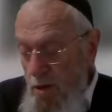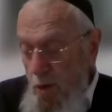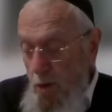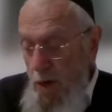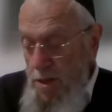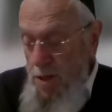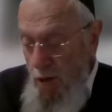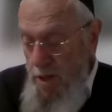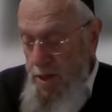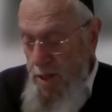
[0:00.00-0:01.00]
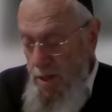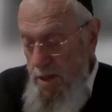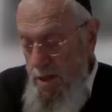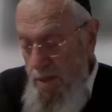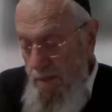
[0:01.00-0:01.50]
to his own
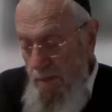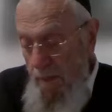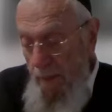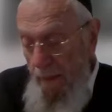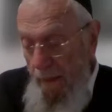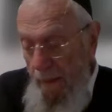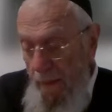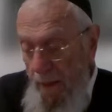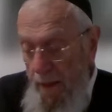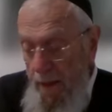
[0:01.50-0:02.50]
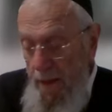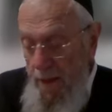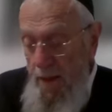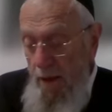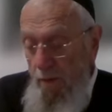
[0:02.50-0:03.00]
sin.
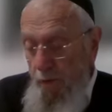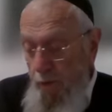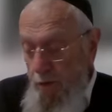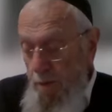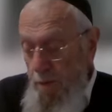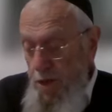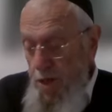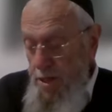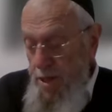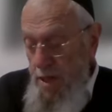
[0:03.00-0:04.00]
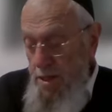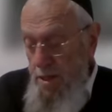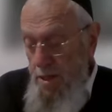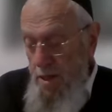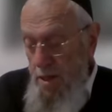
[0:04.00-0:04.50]
And therefore, the Mishnah says